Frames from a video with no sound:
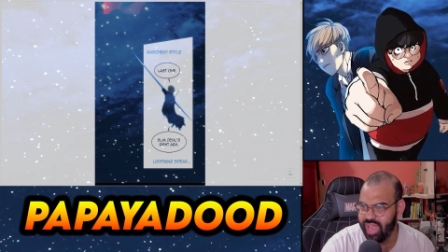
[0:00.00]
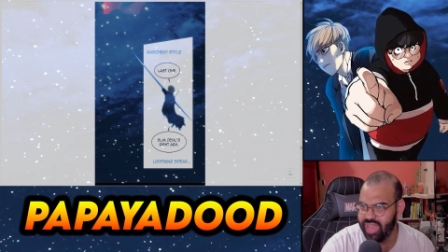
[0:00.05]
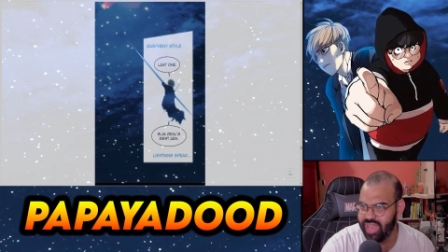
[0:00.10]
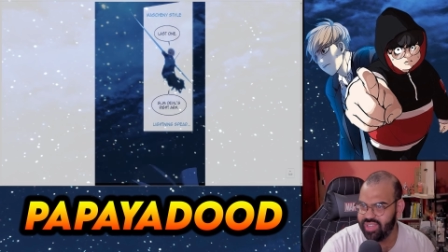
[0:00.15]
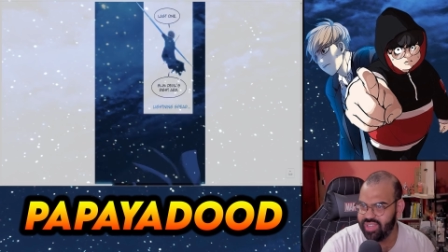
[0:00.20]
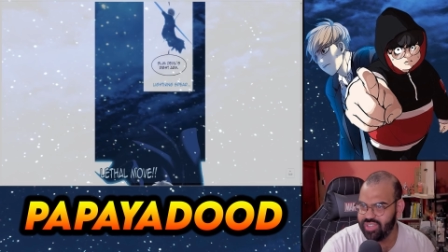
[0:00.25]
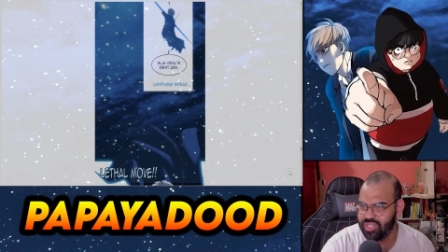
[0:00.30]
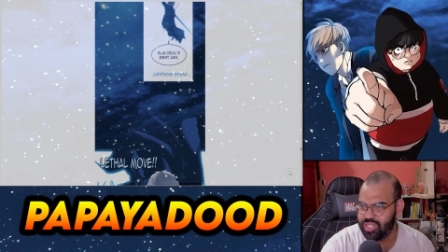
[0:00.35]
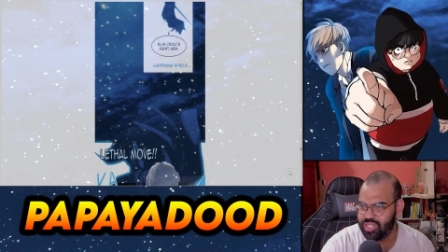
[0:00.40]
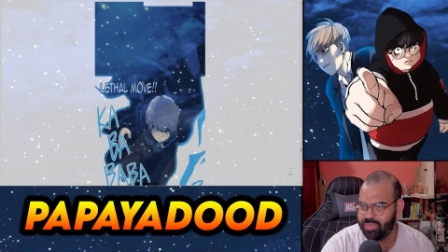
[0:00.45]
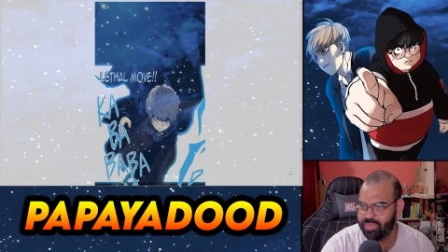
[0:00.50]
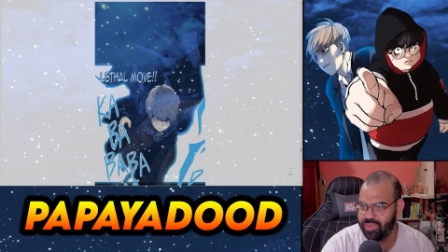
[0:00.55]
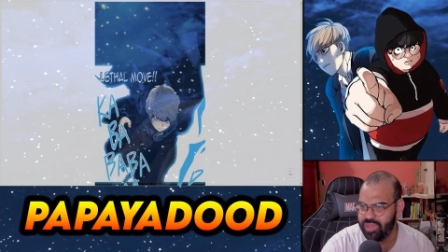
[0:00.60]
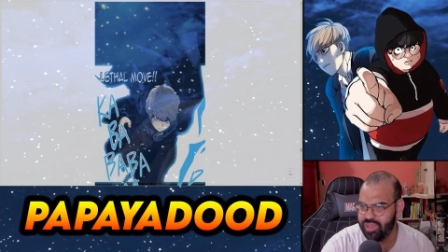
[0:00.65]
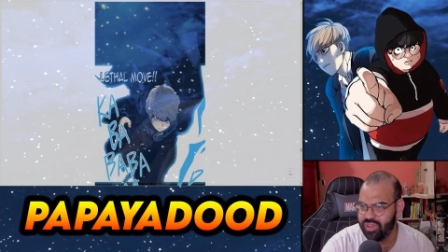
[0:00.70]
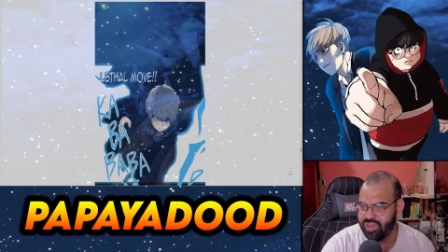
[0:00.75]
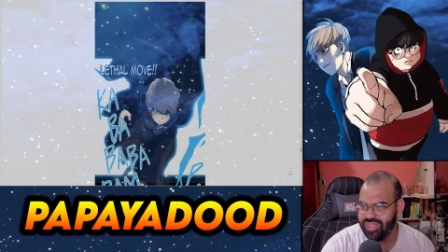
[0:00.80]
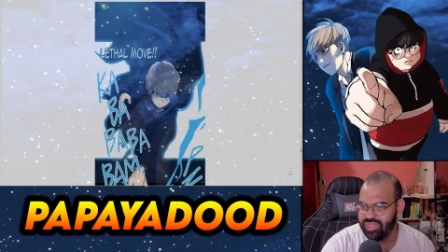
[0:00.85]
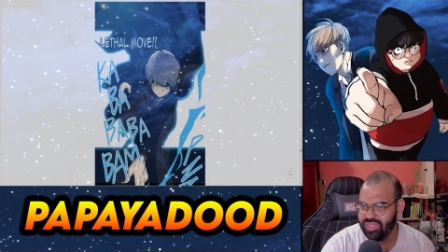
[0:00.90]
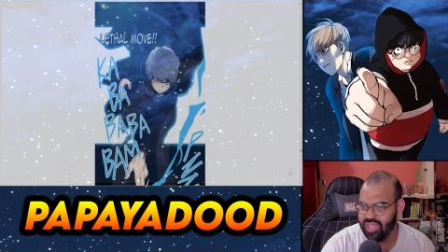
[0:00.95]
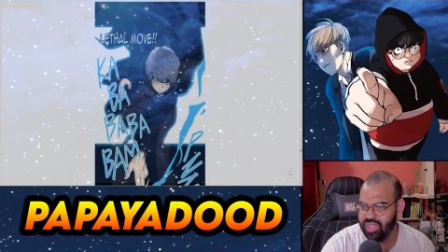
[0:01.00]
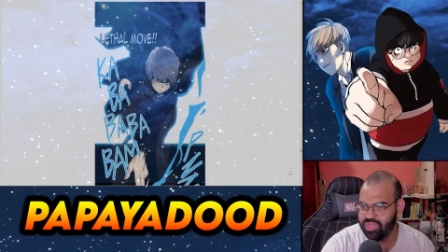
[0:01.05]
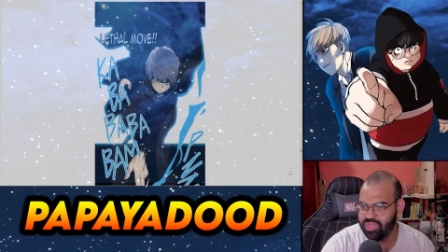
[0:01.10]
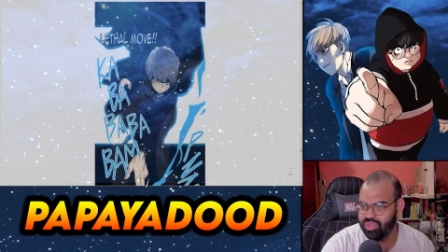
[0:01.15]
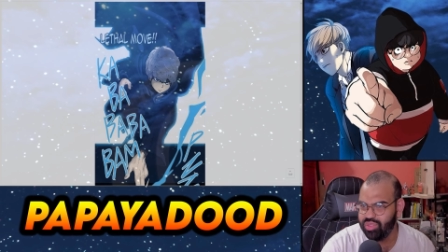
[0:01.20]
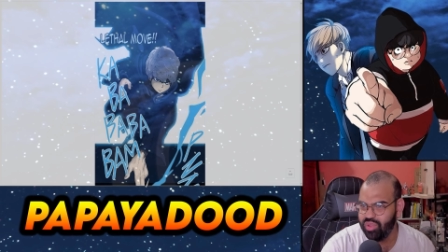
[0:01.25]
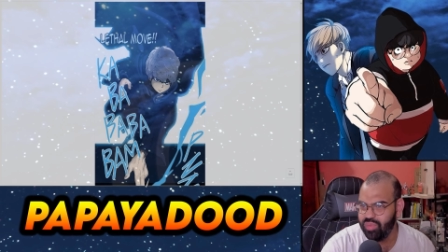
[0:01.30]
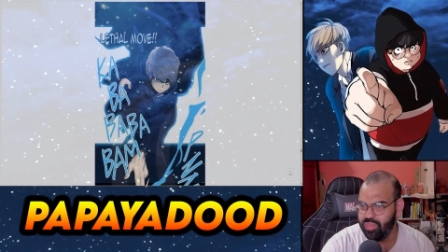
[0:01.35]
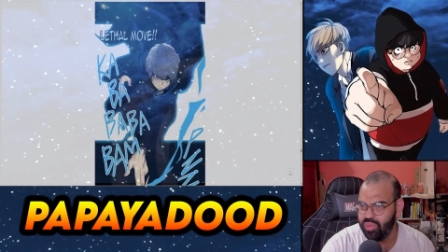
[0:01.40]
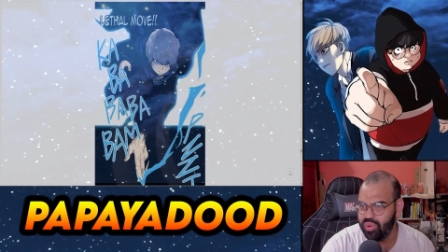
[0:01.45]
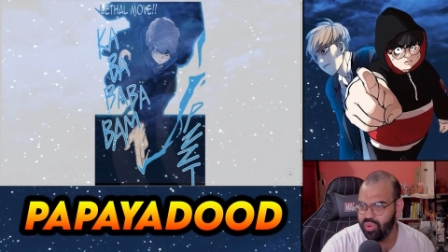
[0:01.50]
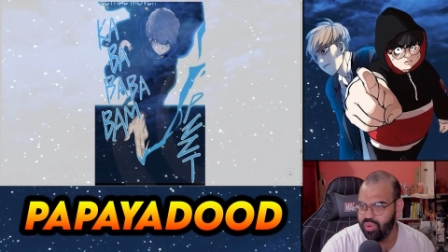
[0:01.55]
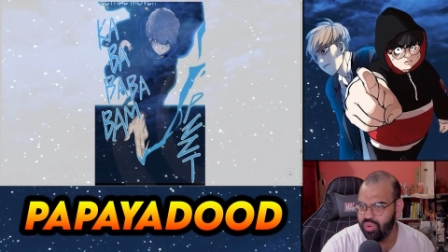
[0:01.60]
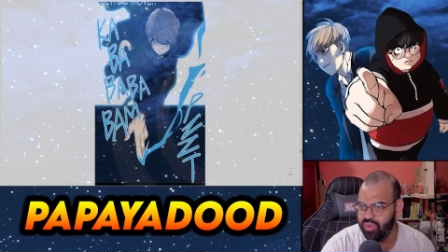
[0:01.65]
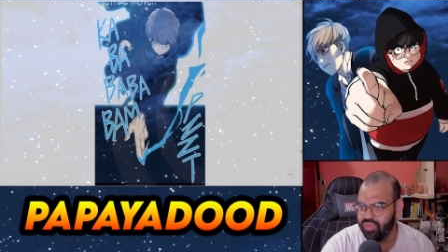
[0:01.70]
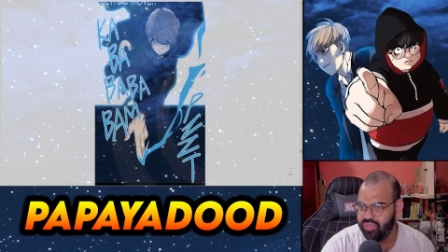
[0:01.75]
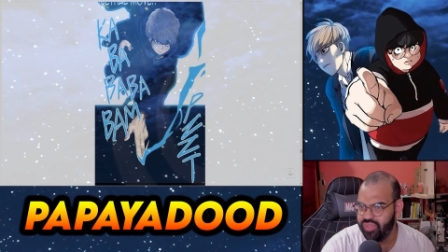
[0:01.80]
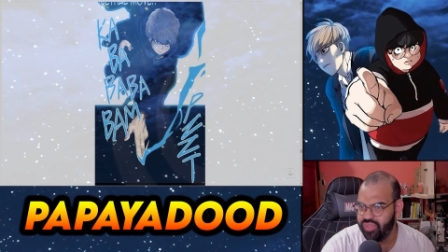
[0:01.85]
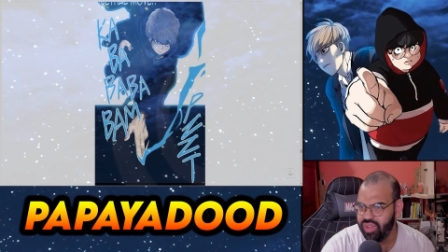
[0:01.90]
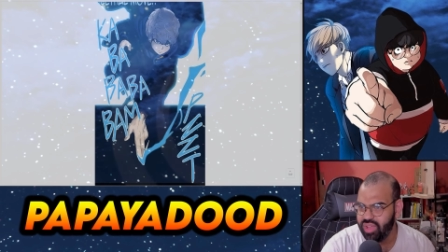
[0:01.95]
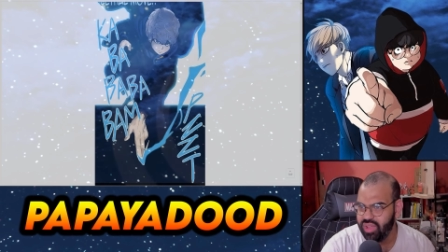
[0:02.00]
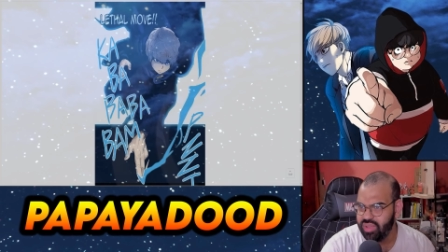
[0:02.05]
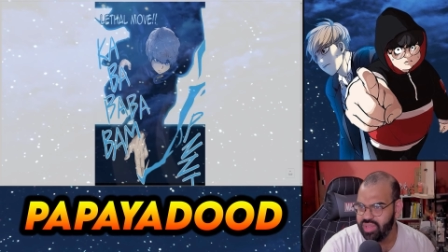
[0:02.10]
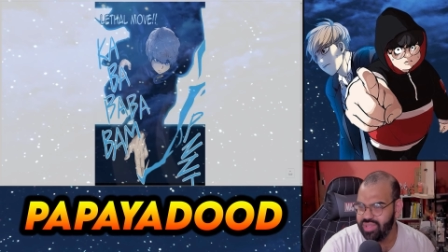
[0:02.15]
lightning spear, lethal move.